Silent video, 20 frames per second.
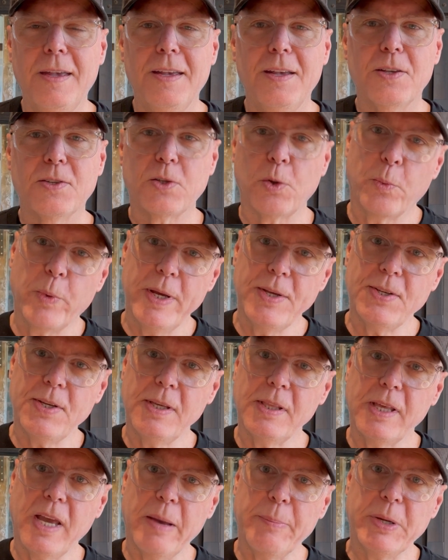So
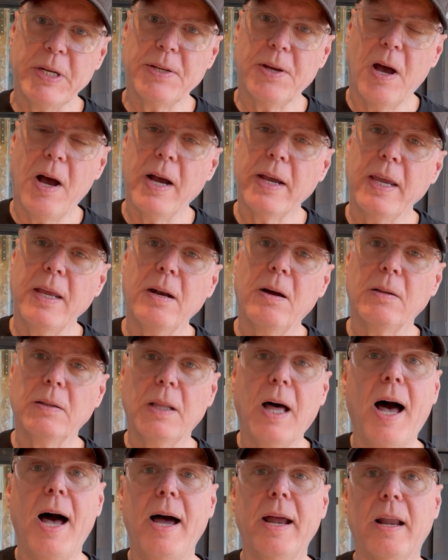recently I've been talking a
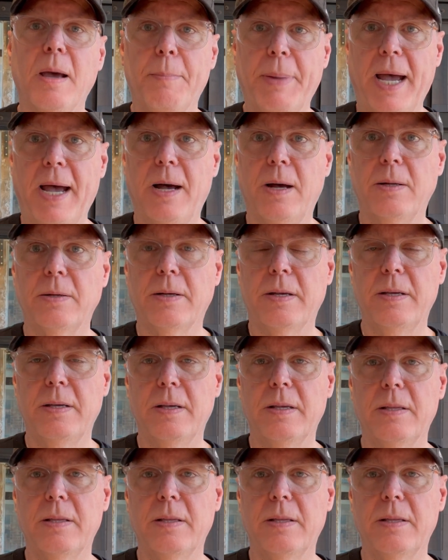lot about